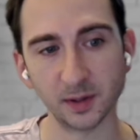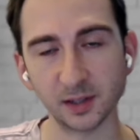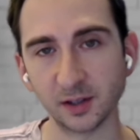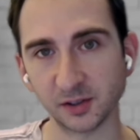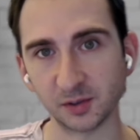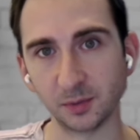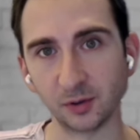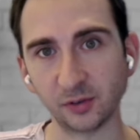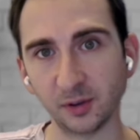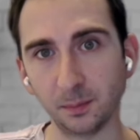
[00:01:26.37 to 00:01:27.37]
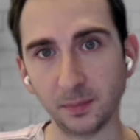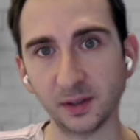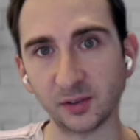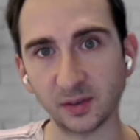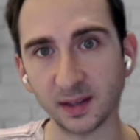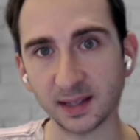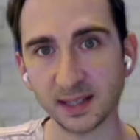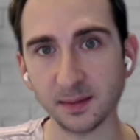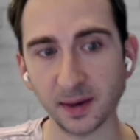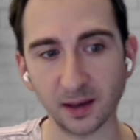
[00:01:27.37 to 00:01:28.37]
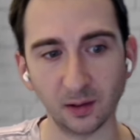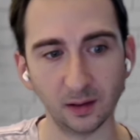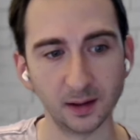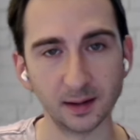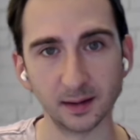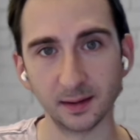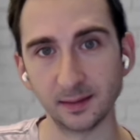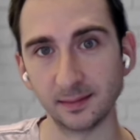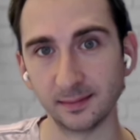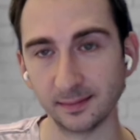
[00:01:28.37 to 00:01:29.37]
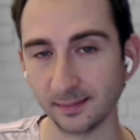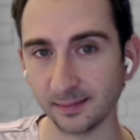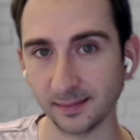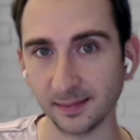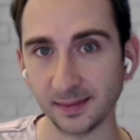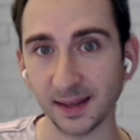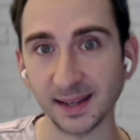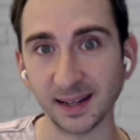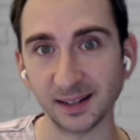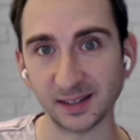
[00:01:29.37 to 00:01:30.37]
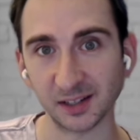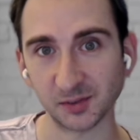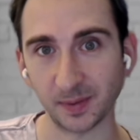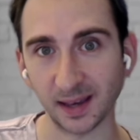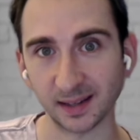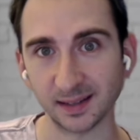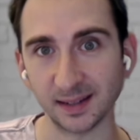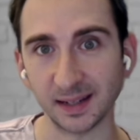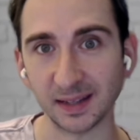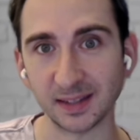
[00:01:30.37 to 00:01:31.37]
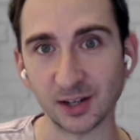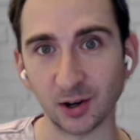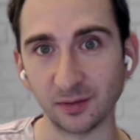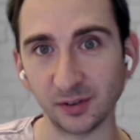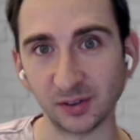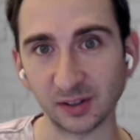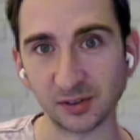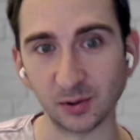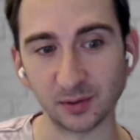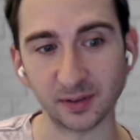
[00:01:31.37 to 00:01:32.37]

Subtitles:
moment the customer submits the email, they get a text back and the office gets